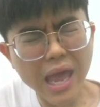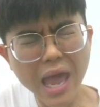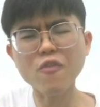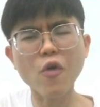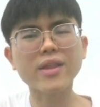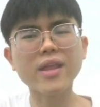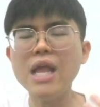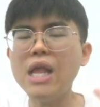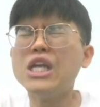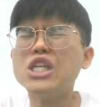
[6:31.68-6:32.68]
Everyone,
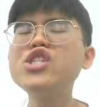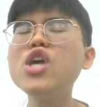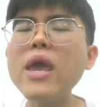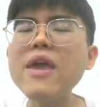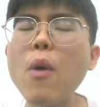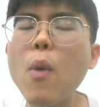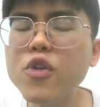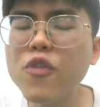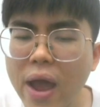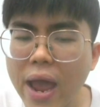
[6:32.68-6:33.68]
so if I
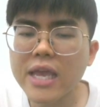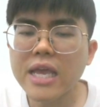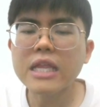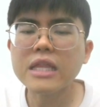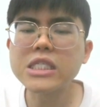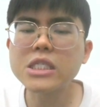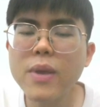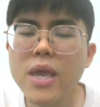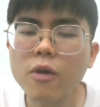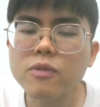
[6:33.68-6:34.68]
want to find the
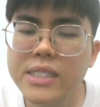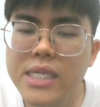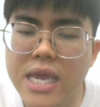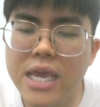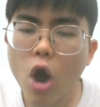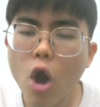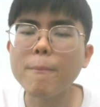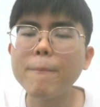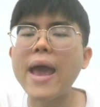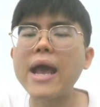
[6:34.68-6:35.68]
speed of C
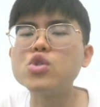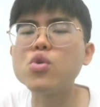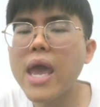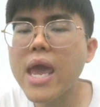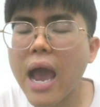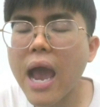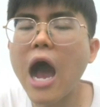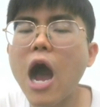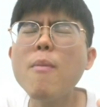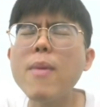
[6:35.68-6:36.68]
compared to A,
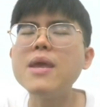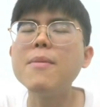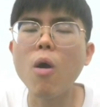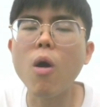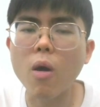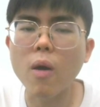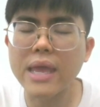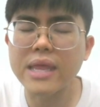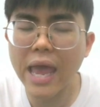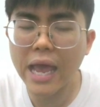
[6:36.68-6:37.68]
how many more
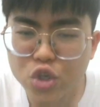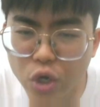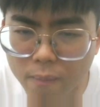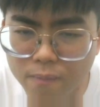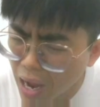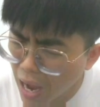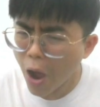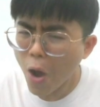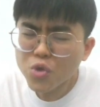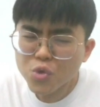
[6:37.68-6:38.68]
in extra?
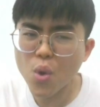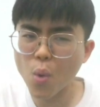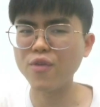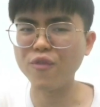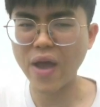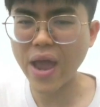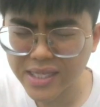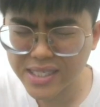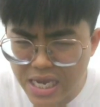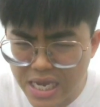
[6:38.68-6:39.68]
How do we want to find
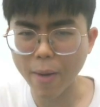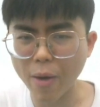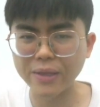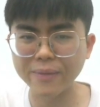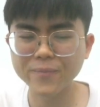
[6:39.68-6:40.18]
it? Think about it.